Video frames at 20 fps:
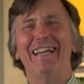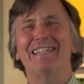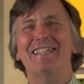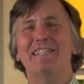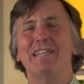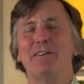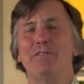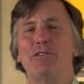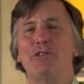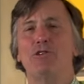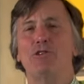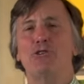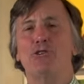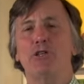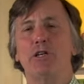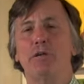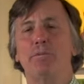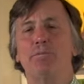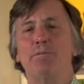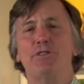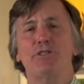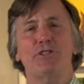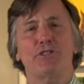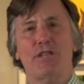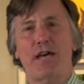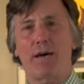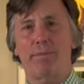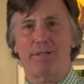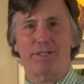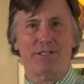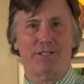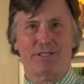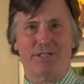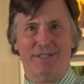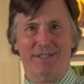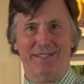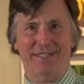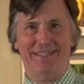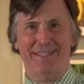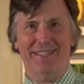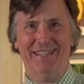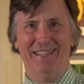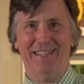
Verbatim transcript: His name is Jim Sabiston.